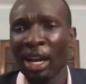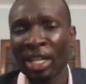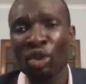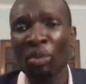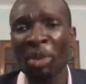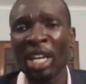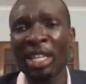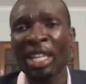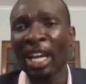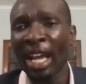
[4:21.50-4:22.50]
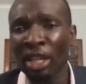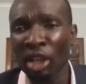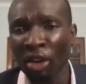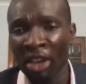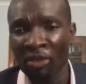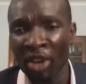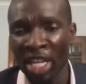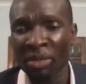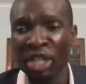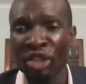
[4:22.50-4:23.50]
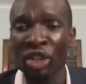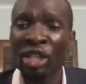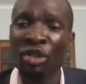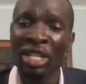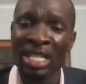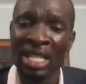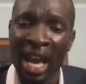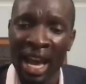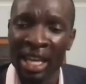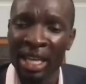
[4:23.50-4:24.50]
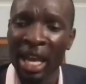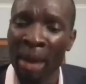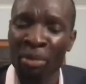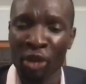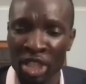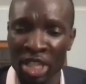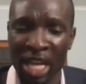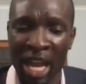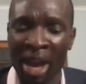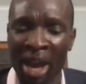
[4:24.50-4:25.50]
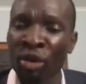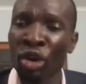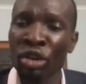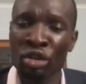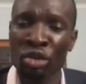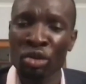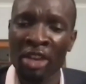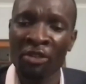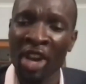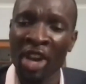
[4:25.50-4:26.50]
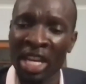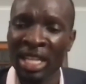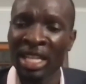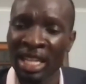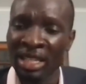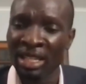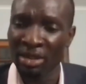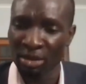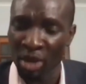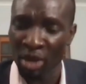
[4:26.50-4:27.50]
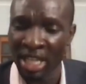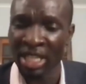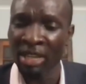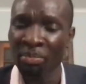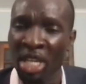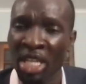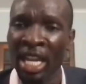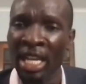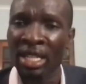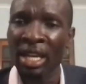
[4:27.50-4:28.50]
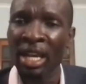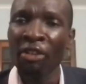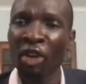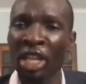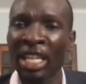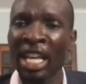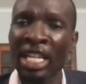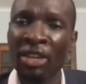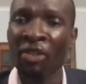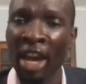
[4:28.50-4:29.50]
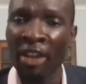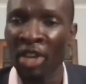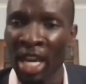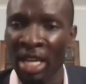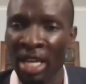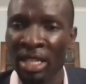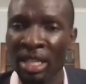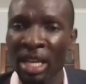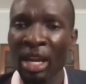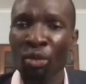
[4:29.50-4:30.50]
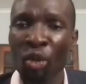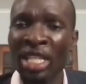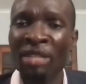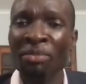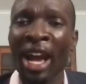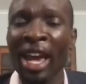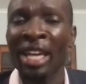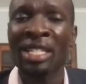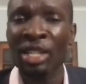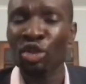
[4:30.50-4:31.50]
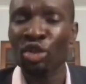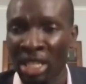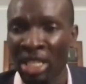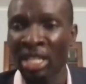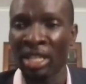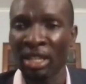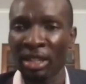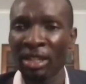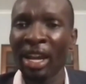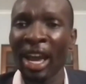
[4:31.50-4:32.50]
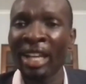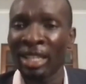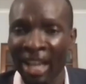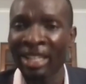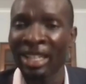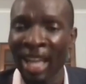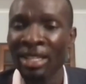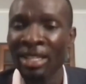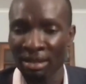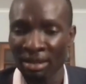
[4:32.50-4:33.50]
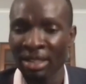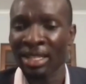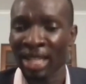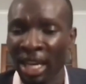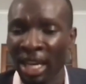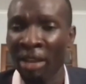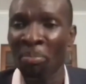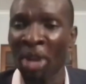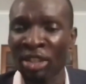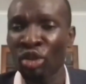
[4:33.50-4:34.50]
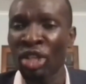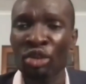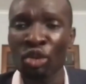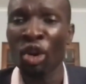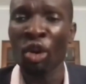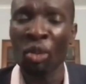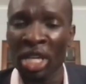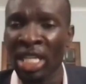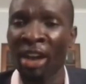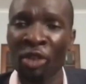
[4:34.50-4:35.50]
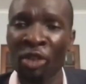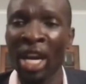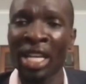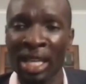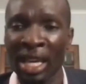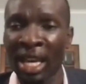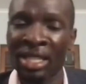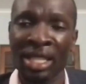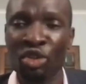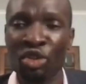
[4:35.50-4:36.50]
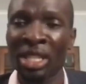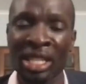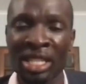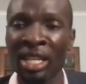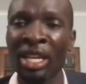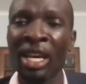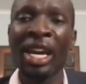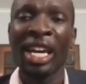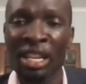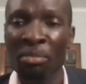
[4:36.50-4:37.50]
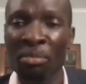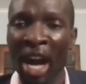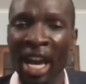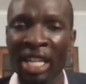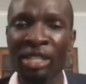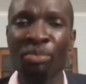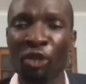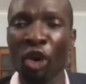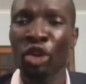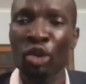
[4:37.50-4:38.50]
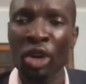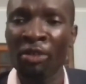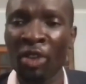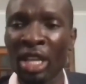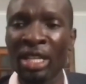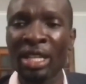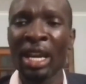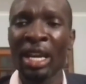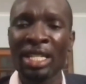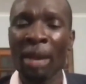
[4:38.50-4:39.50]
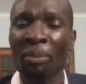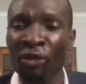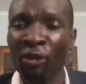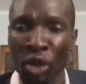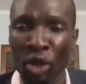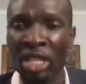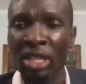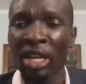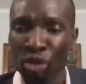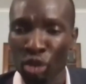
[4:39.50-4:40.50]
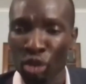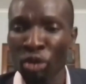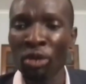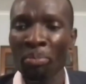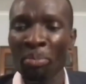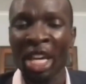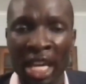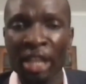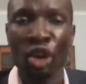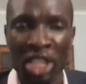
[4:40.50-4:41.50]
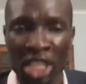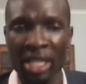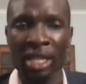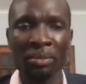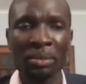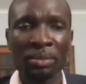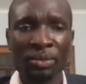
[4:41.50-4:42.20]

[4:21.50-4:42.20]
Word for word: It could be the length of the investment. You need to decide upfront. Am I going to invest in this real estate business for the next five years? What is my exit strategy? And, and that's the second part. You need to always have your ex exit strategy in mind before you even step a foot to begin your journey.